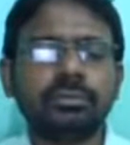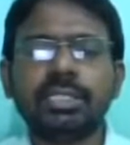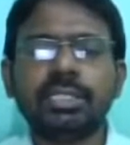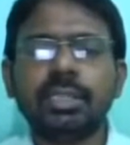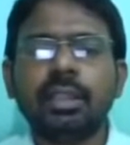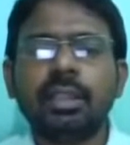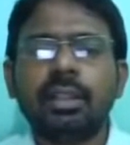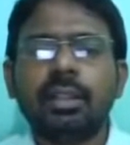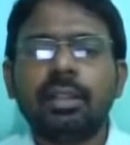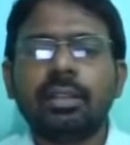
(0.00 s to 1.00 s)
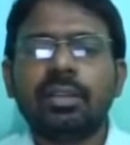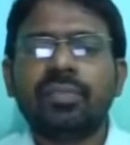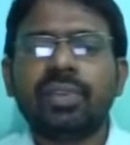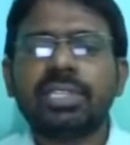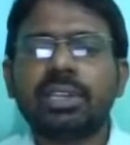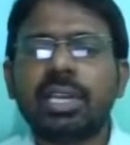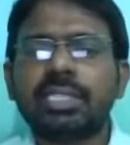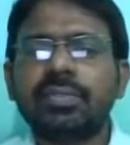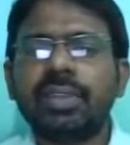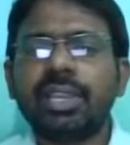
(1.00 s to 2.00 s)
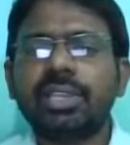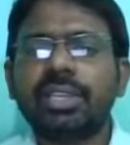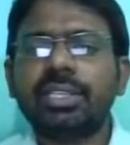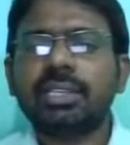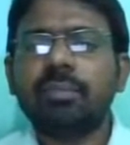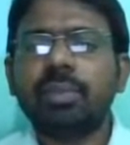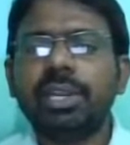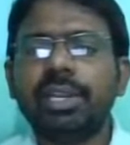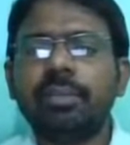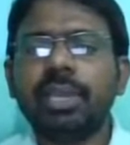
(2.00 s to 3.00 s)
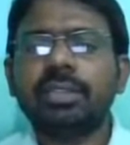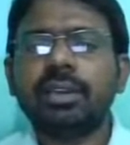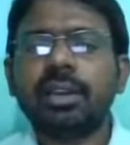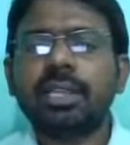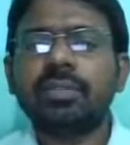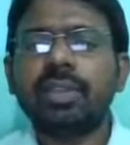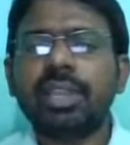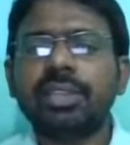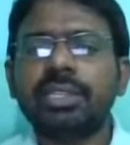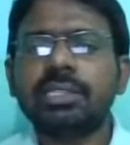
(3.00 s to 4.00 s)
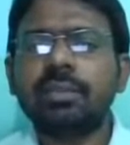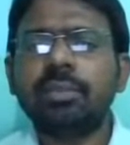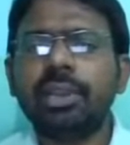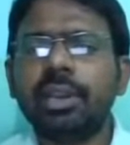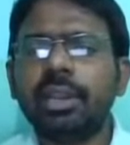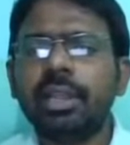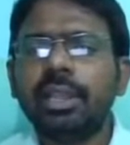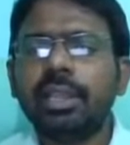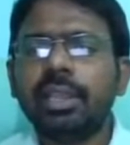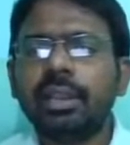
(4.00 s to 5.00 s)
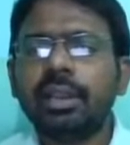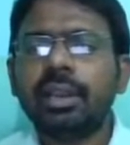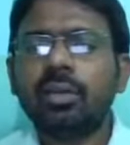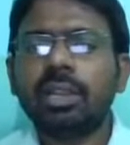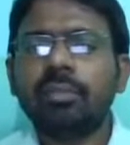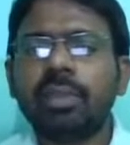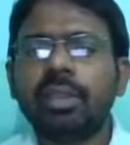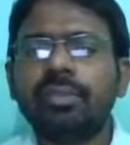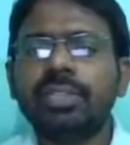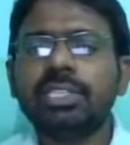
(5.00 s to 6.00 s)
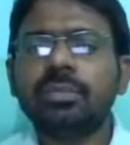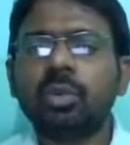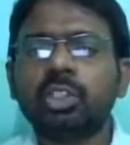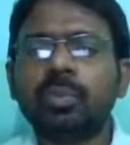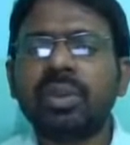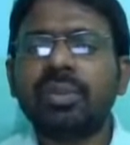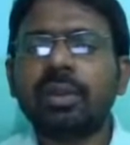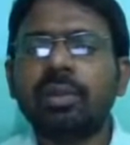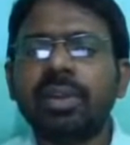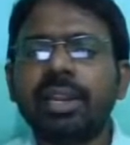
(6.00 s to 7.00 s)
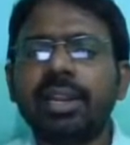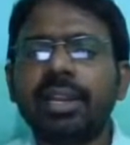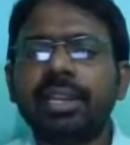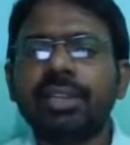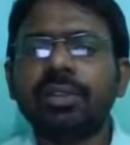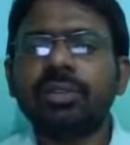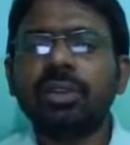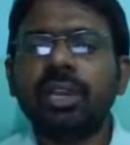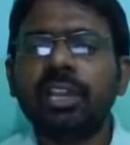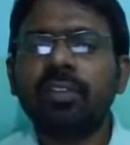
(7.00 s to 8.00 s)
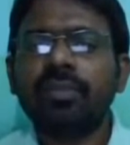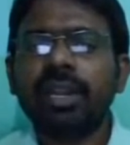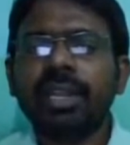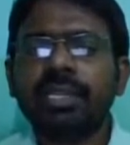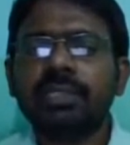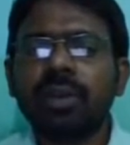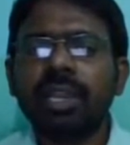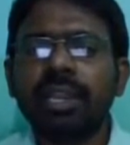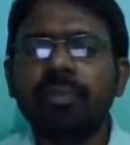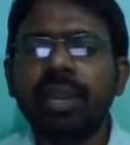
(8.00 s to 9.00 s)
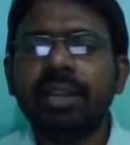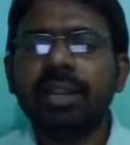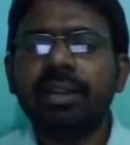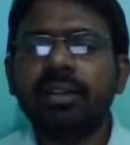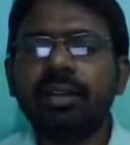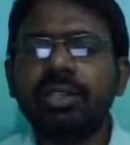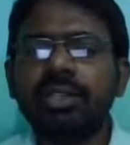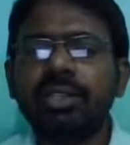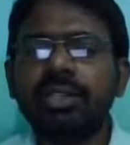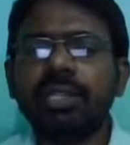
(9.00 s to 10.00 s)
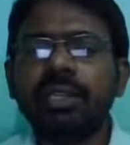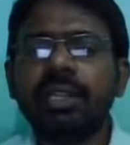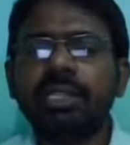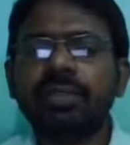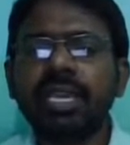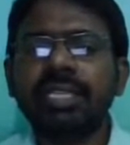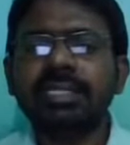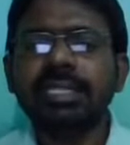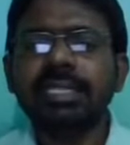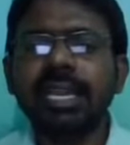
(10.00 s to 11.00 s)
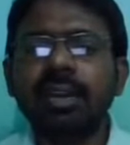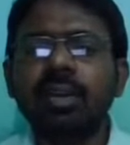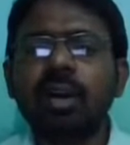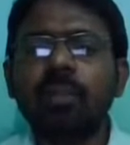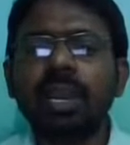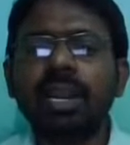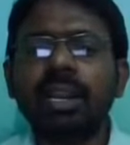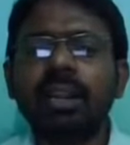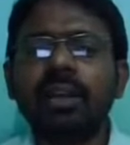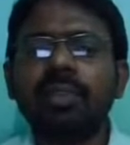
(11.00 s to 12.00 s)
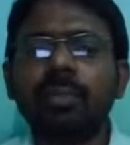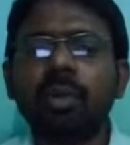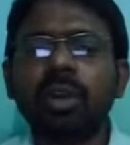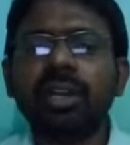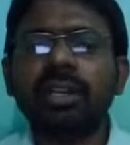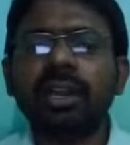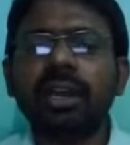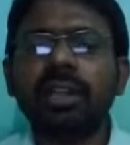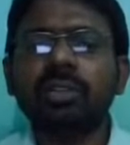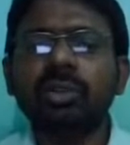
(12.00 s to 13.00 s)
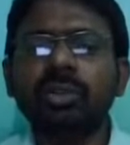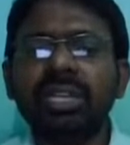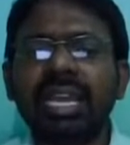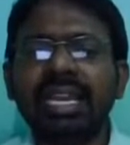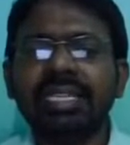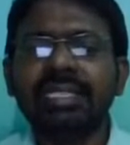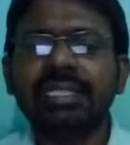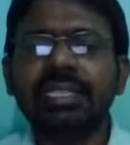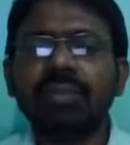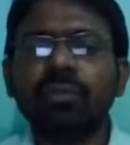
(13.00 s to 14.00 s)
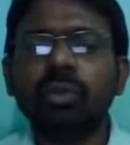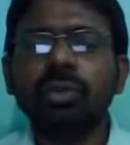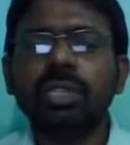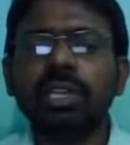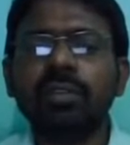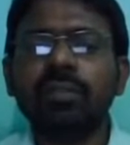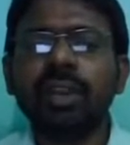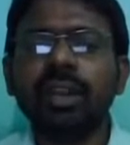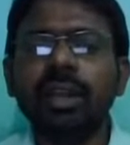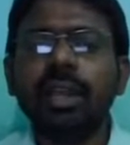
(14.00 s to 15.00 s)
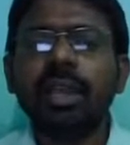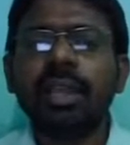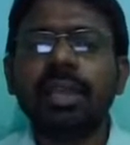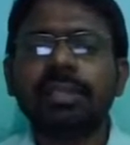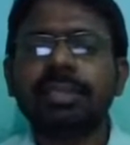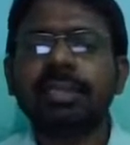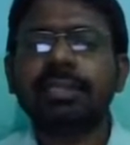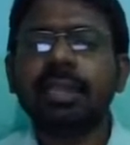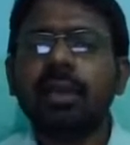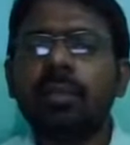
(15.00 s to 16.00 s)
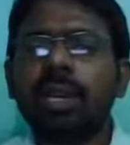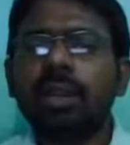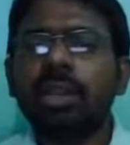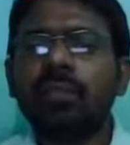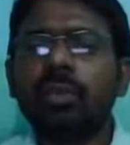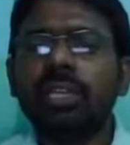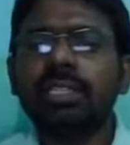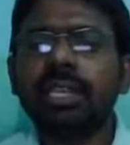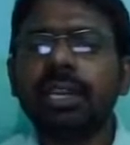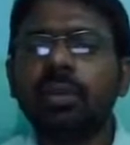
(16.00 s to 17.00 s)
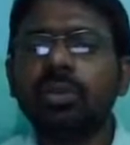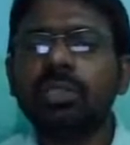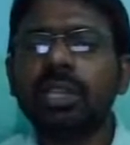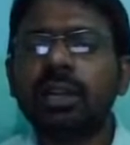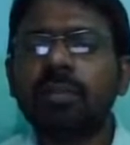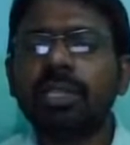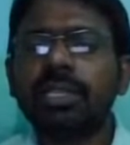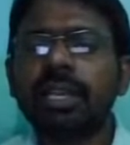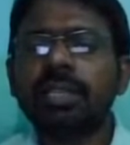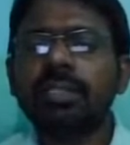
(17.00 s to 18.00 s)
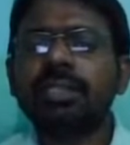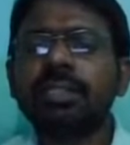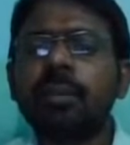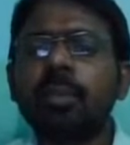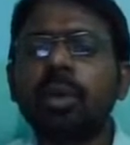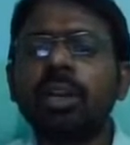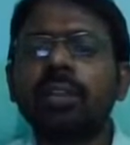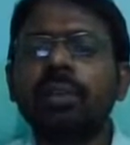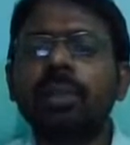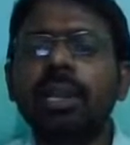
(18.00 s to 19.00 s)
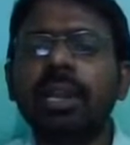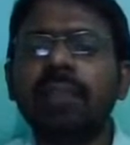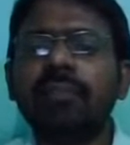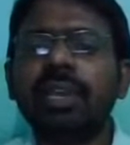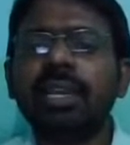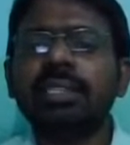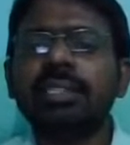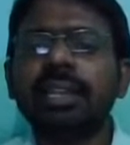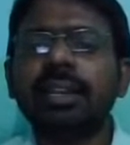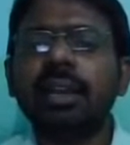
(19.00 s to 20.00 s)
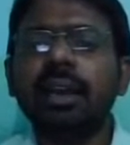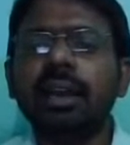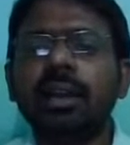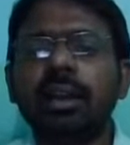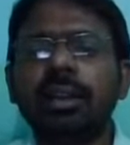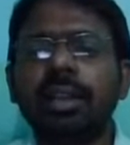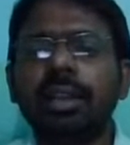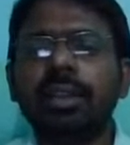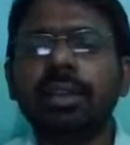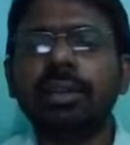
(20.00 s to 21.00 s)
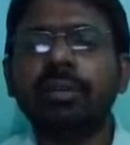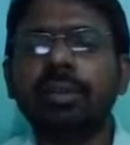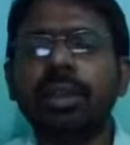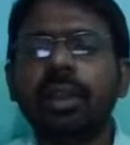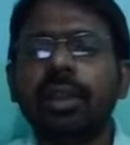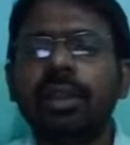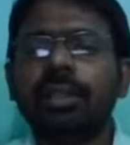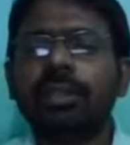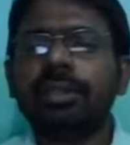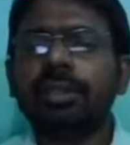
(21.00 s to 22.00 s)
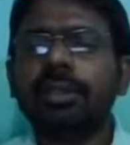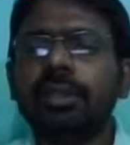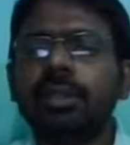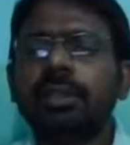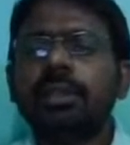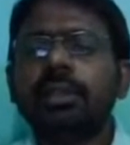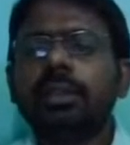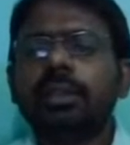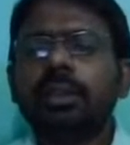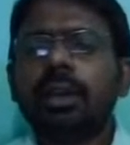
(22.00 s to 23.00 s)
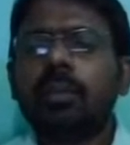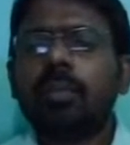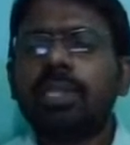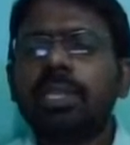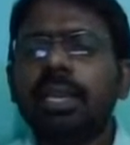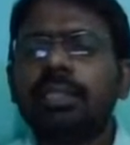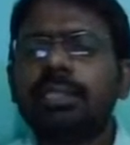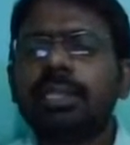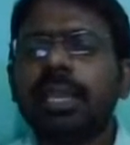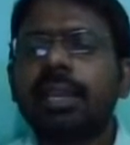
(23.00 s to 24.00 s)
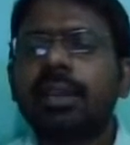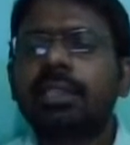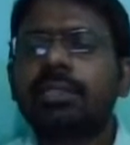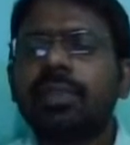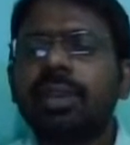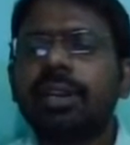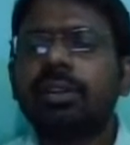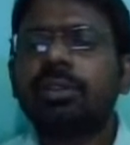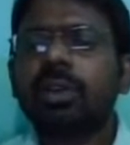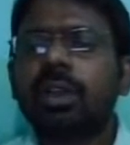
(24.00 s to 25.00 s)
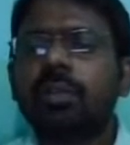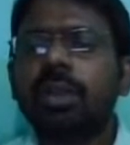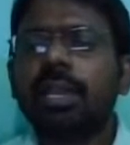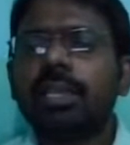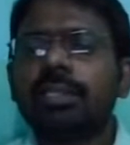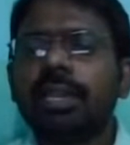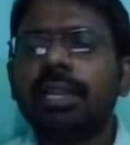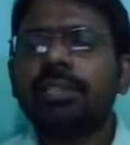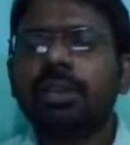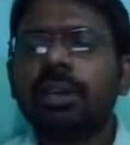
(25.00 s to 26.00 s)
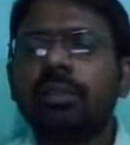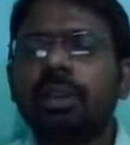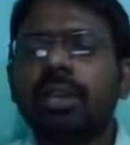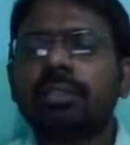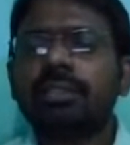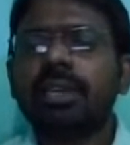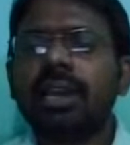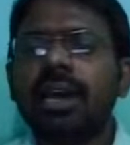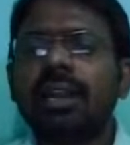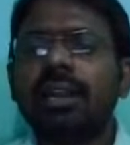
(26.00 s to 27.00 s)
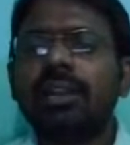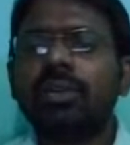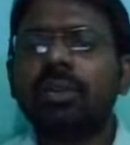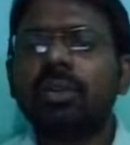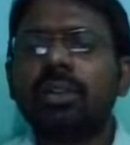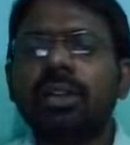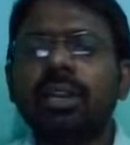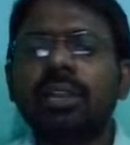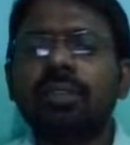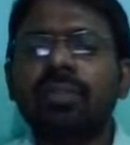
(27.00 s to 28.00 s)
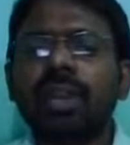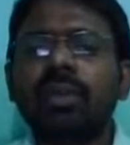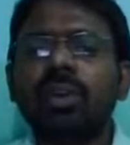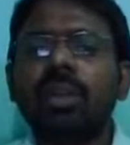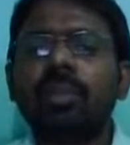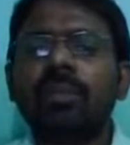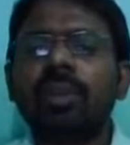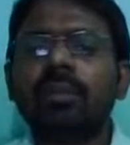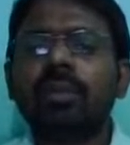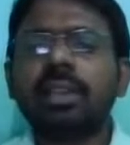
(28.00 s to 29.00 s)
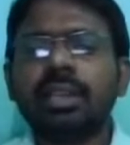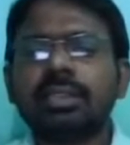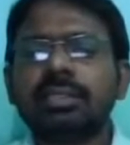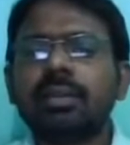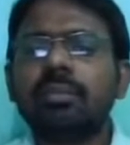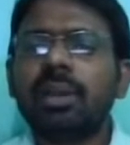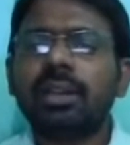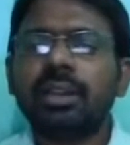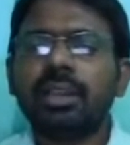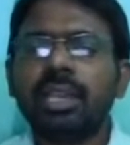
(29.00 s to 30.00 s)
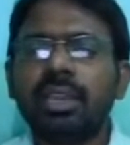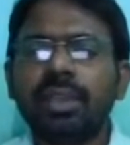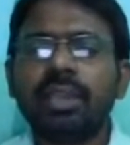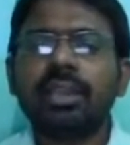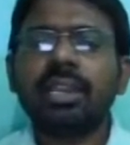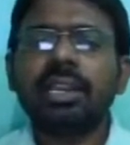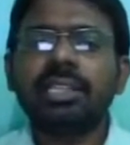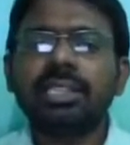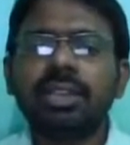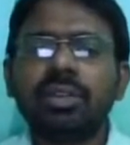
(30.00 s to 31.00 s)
this, the first classification is completed. Major classification is completed. Here, now tell me which is most preferable for inhalation aerosol? Liquefied gas. Why? It maintain constant pressure. That's why a single droplet of the product also utilized if you use liquefied gases. But if you decide to use the compressed gases, some product will be left inside the container. Okay. Next, compressed gas is again classified into soluble gas and insoluble gas. Sir, already you told that liquefied only preferable. Yes, but even it is